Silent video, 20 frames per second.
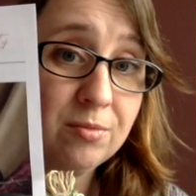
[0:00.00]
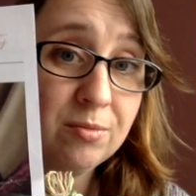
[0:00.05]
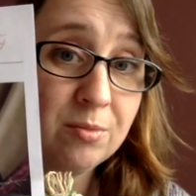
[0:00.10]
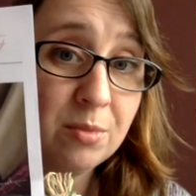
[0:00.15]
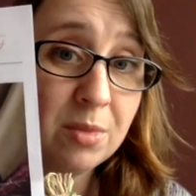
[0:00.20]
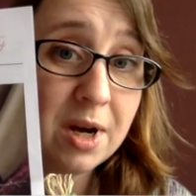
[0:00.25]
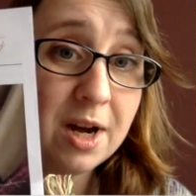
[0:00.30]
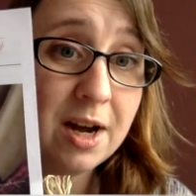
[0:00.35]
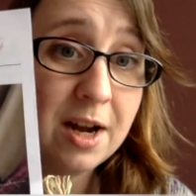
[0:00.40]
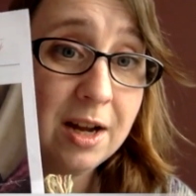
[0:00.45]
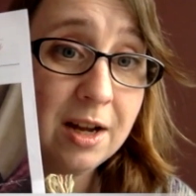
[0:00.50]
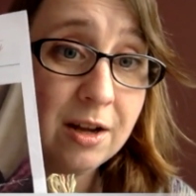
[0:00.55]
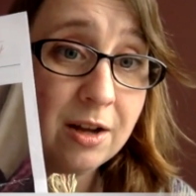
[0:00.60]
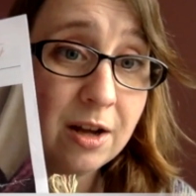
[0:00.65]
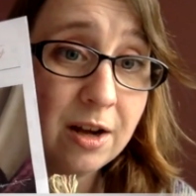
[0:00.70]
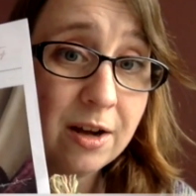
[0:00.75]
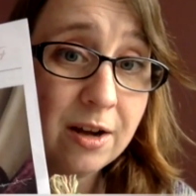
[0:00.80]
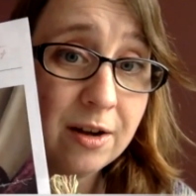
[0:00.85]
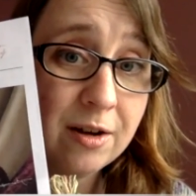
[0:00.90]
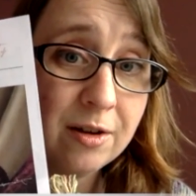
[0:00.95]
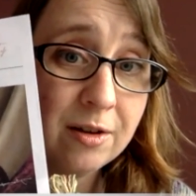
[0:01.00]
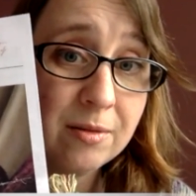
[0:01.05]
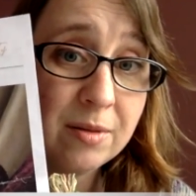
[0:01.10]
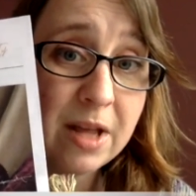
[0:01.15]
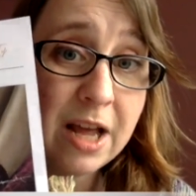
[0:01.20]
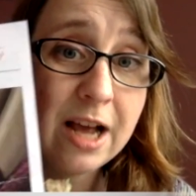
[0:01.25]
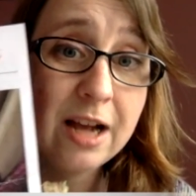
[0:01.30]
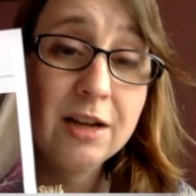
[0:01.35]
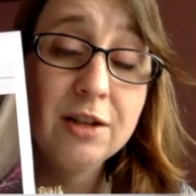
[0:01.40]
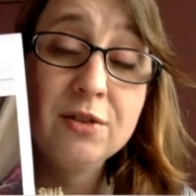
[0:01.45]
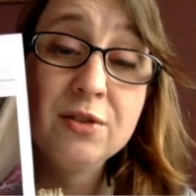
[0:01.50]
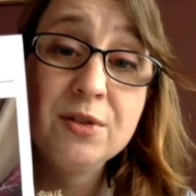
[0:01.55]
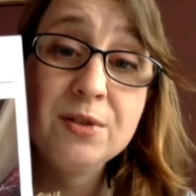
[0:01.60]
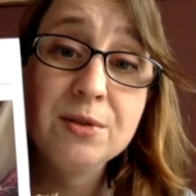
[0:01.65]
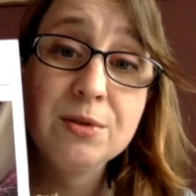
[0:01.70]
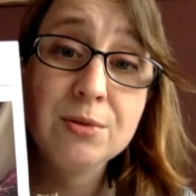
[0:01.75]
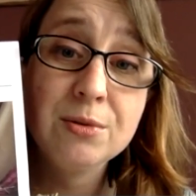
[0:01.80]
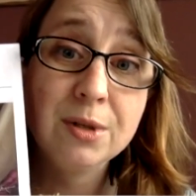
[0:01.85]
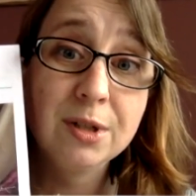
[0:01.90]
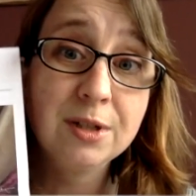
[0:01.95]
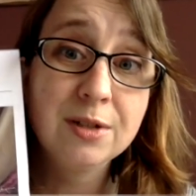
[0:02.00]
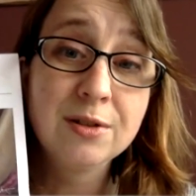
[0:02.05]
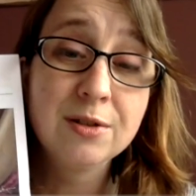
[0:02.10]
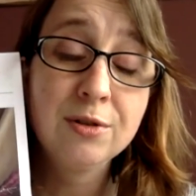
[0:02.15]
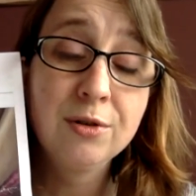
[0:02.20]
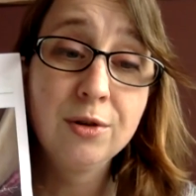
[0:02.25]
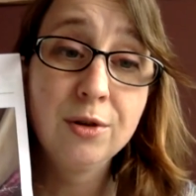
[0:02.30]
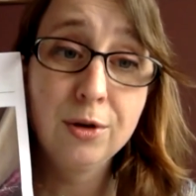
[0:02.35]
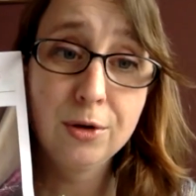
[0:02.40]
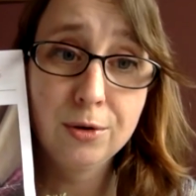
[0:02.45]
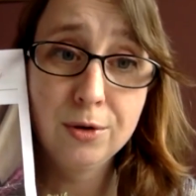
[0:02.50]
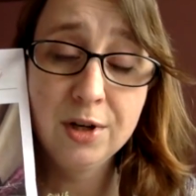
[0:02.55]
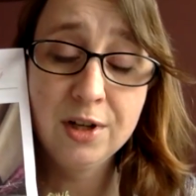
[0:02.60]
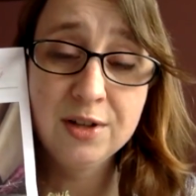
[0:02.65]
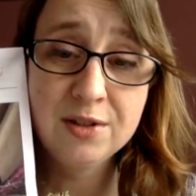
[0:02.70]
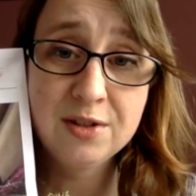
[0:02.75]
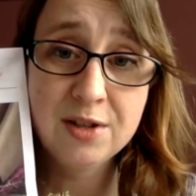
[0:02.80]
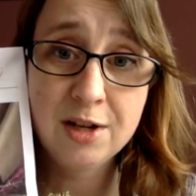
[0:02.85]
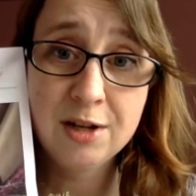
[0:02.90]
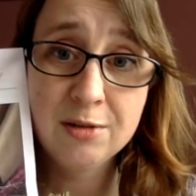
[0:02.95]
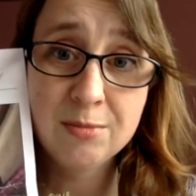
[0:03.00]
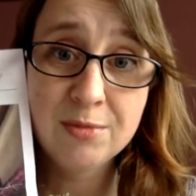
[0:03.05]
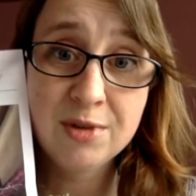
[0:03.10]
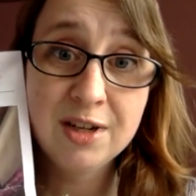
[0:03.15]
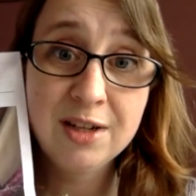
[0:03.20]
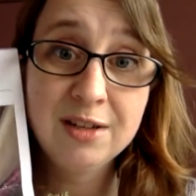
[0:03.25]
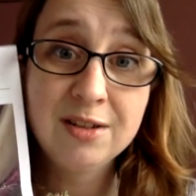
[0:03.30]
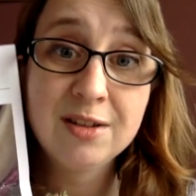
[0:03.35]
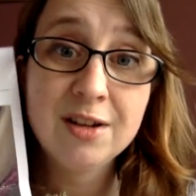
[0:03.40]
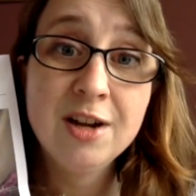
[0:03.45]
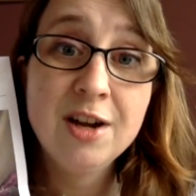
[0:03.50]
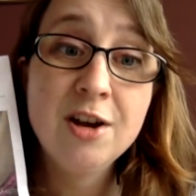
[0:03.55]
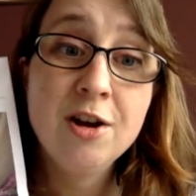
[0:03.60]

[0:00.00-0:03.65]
by Helen Stewart, Curious Handmade,